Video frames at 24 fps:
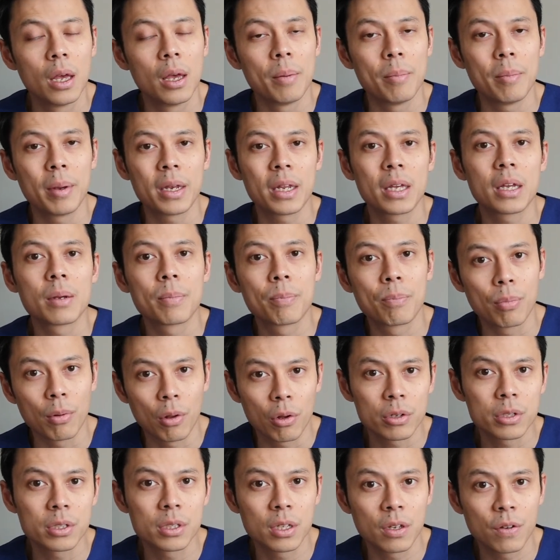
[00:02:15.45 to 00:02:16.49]
meaning it
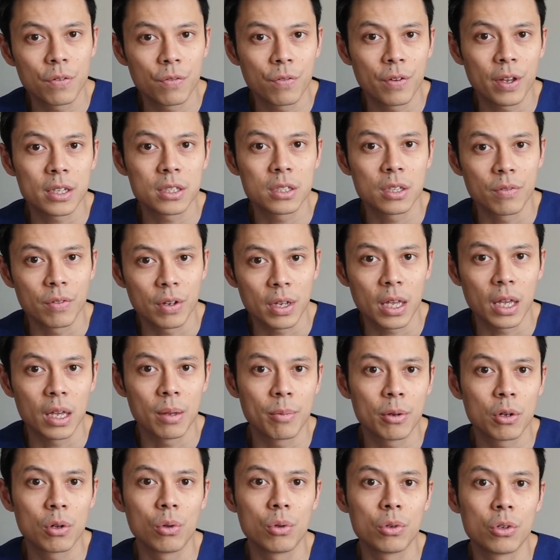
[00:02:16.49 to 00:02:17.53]
blocks the effects of a
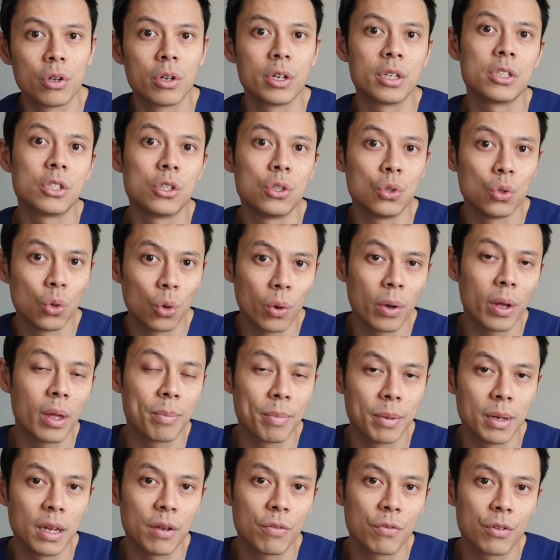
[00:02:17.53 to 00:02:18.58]
chemical known as
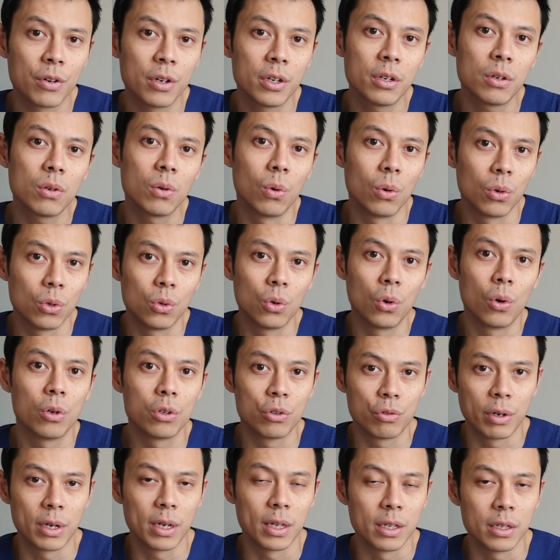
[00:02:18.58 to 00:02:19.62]
norepinephrine or
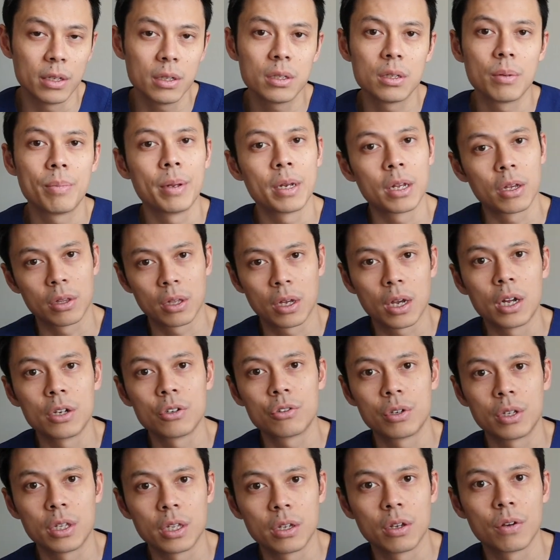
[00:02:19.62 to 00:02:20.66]
noradrenaline, depending on the
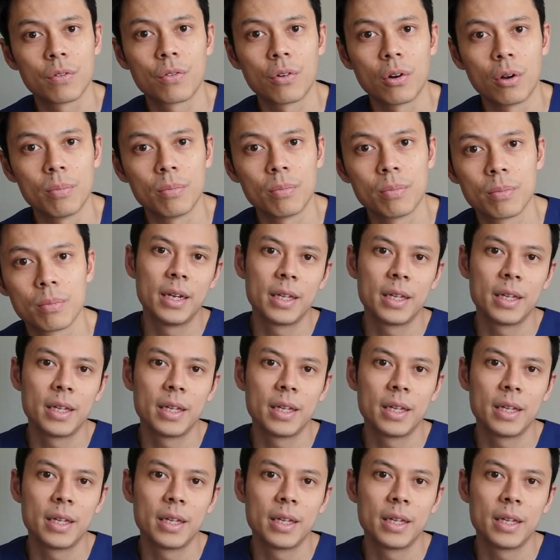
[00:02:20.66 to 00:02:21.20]
country that you're from.